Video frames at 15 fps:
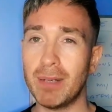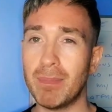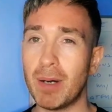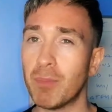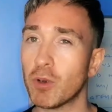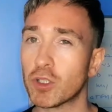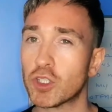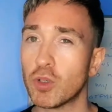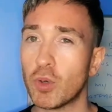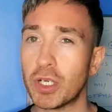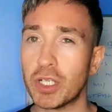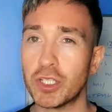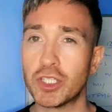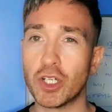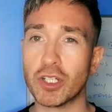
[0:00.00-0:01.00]
not sure what
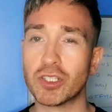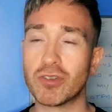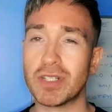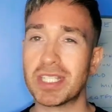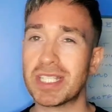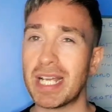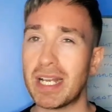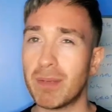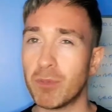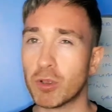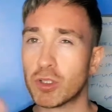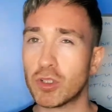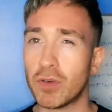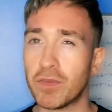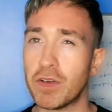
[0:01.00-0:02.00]
your doctor has said. I'm not
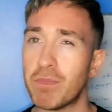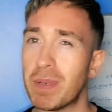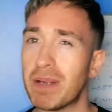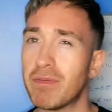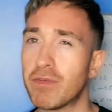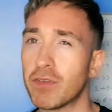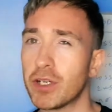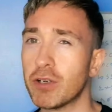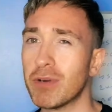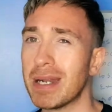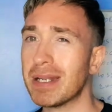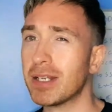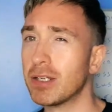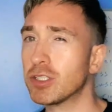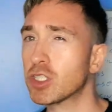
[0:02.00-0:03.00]
sure if you've been through your
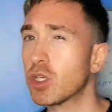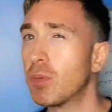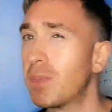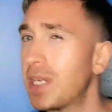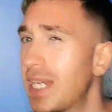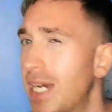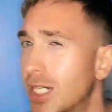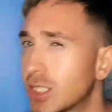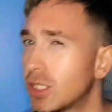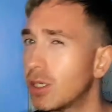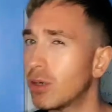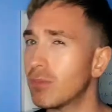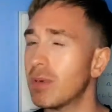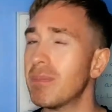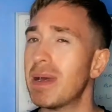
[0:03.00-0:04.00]
endoscopy yet. I
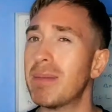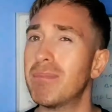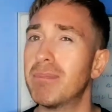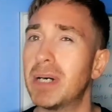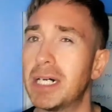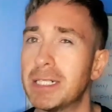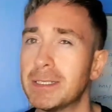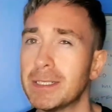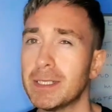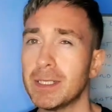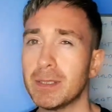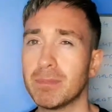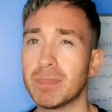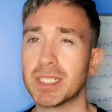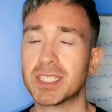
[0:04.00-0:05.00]
can't remember,
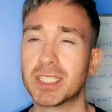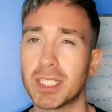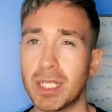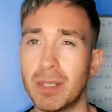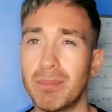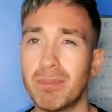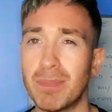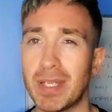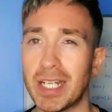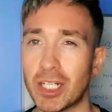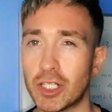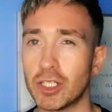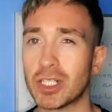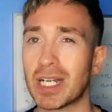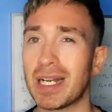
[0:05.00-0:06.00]
but it
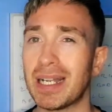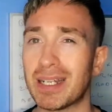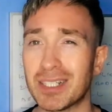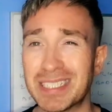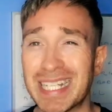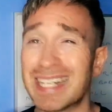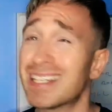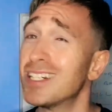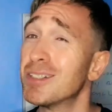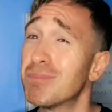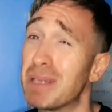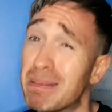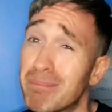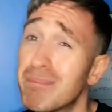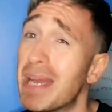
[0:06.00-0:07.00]
could clear, because there could
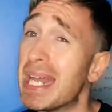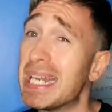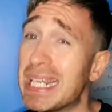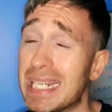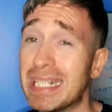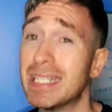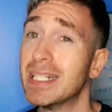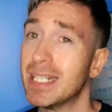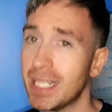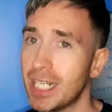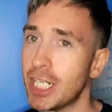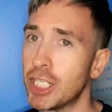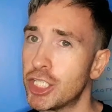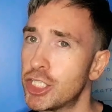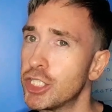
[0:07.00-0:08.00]
be many
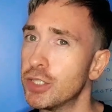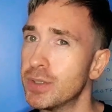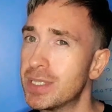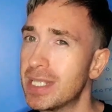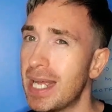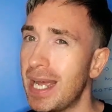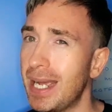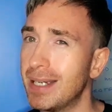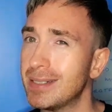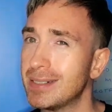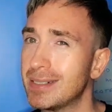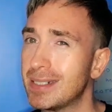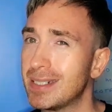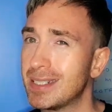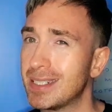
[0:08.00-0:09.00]
issues there,
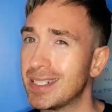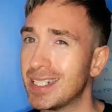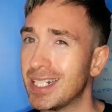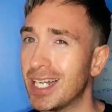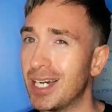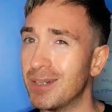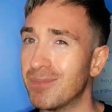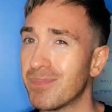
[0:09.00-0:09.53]
you know,